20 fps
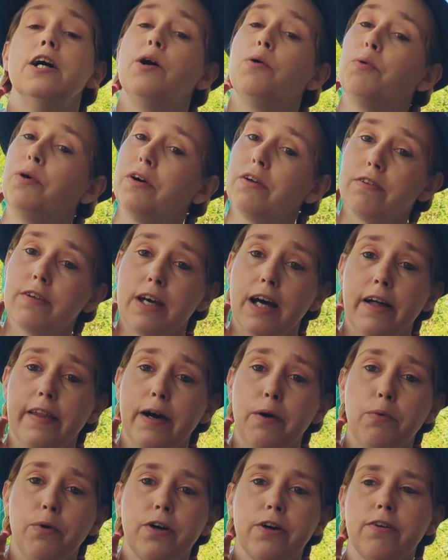We'll see how
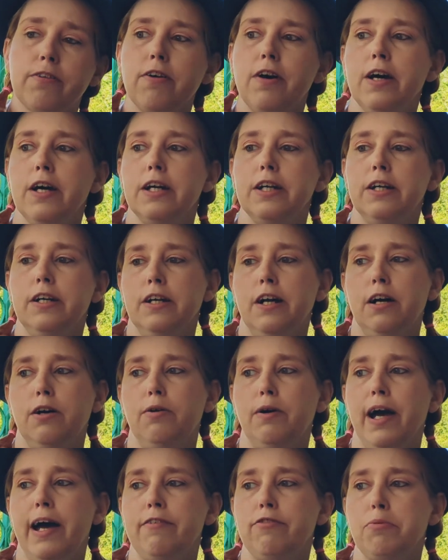that works. You know,
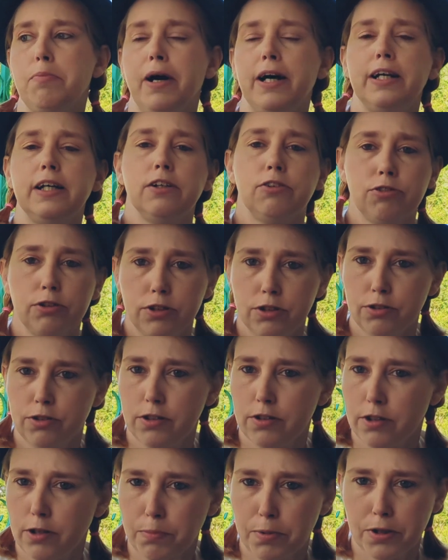everybody
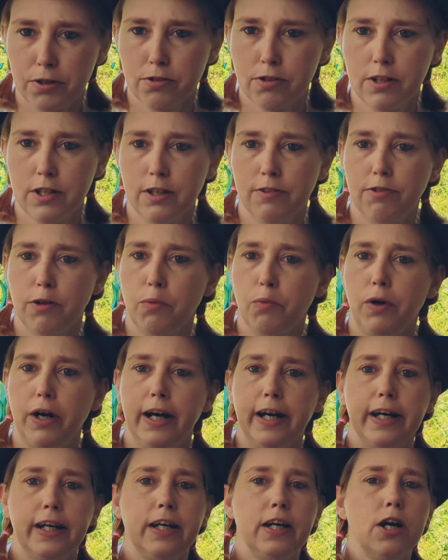introduces their birds a different
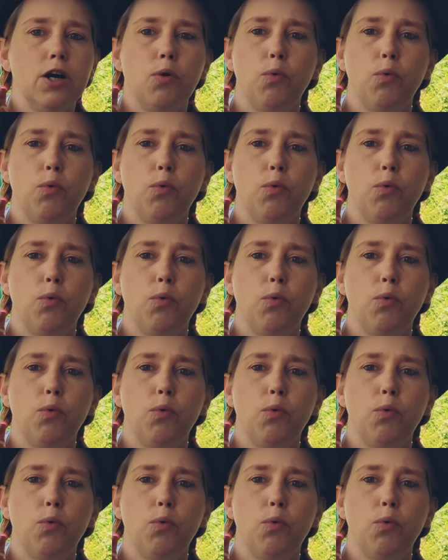way.